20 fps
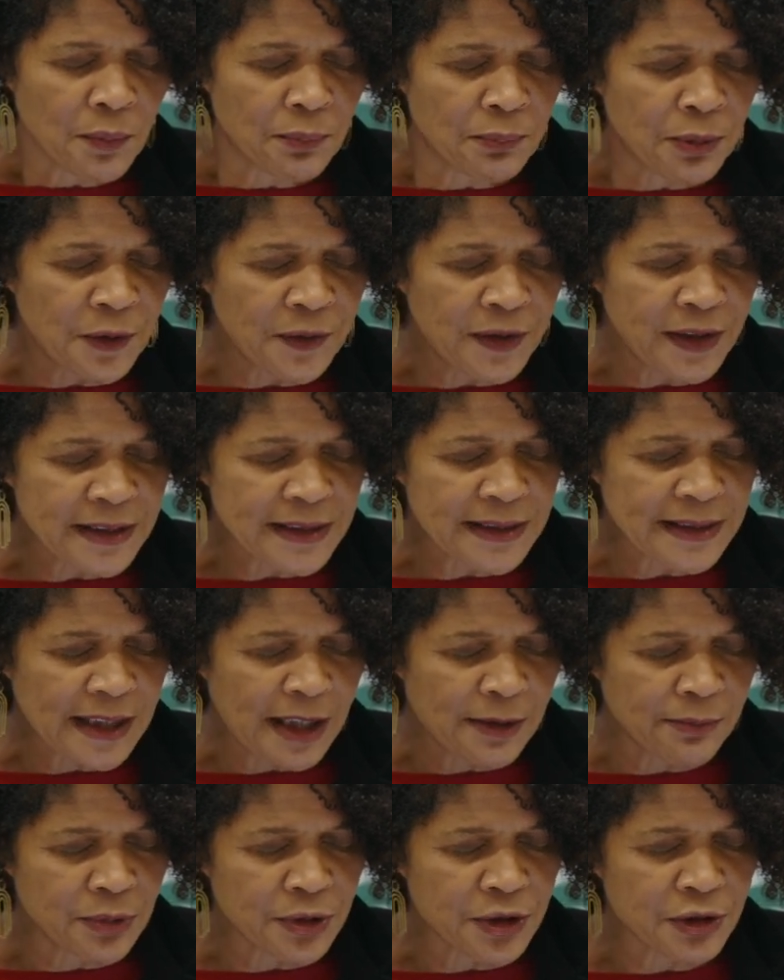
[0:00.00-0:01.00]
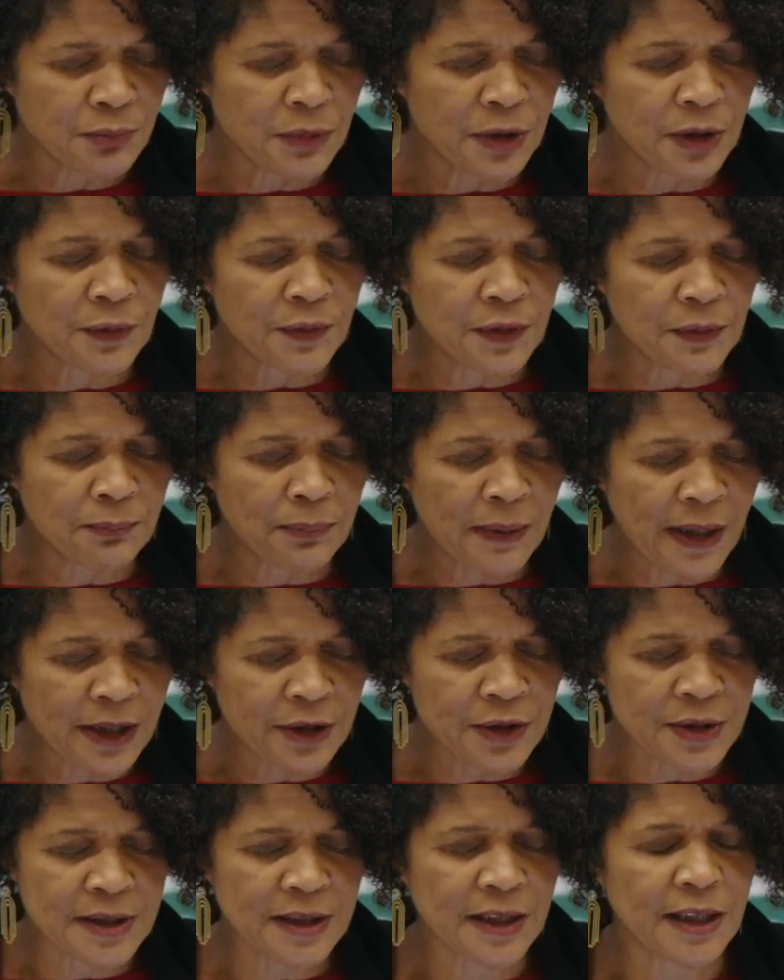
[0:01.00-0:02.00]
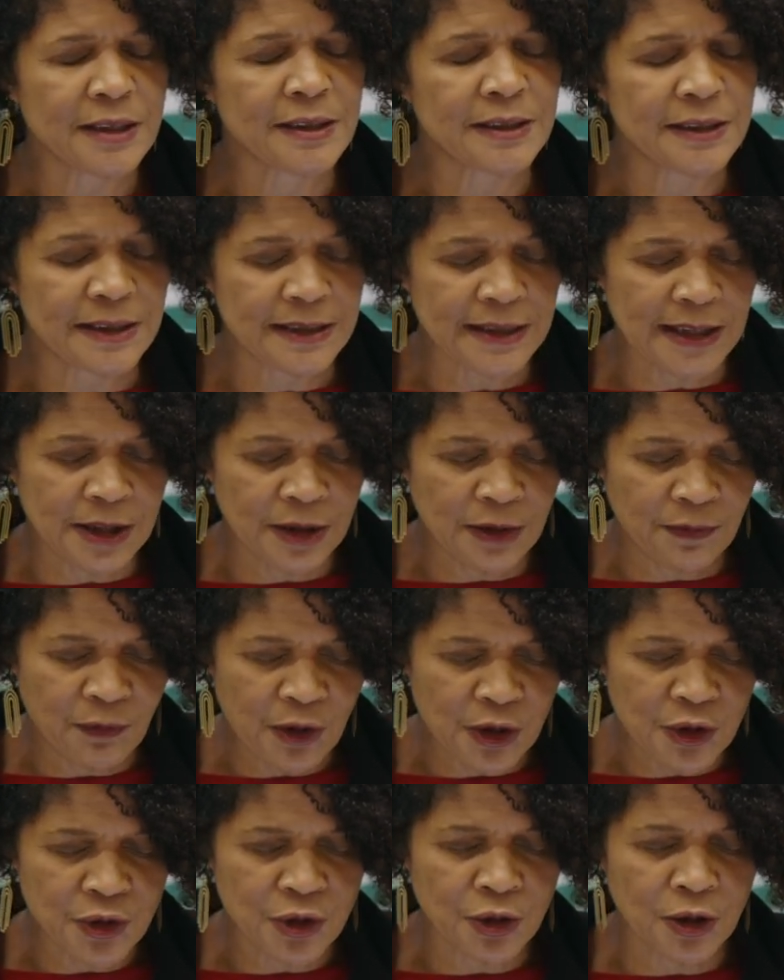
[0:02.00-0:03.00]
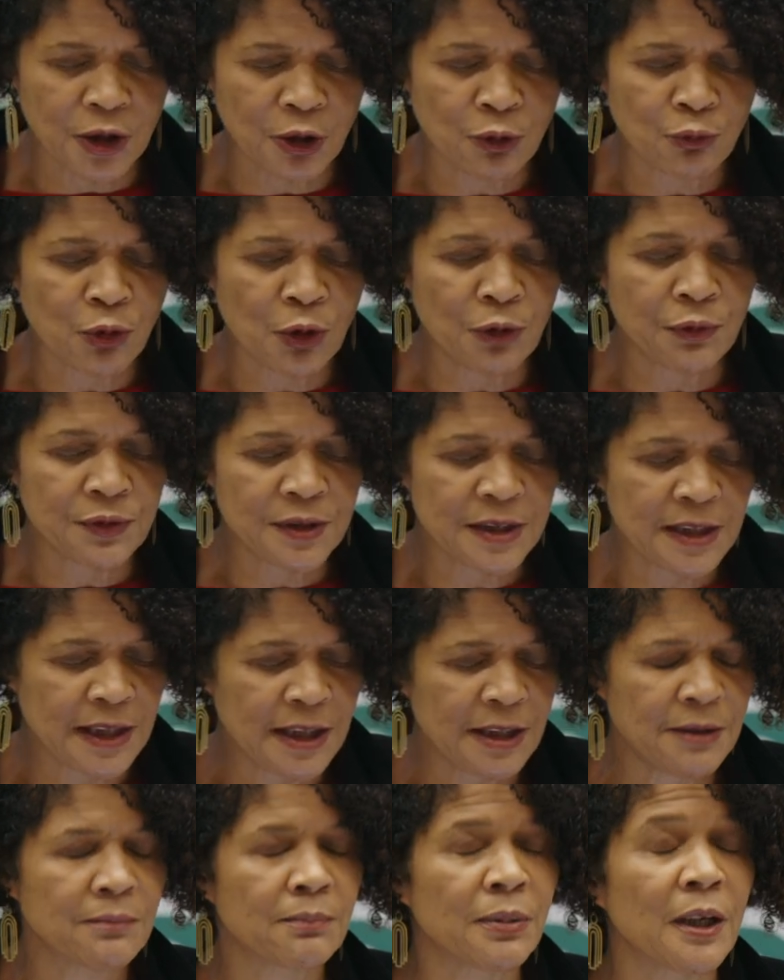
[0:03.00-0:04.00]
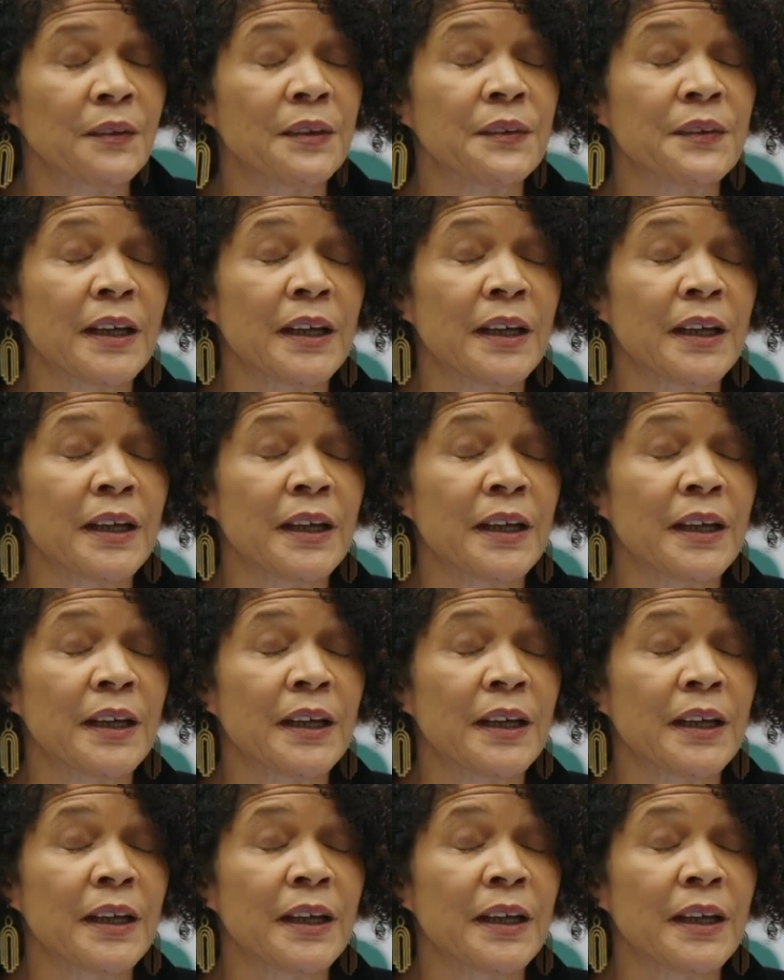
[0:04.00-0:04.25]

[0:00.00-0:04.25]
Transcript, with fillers: but the establishment of the Biosciences Innovation and Growth Team by the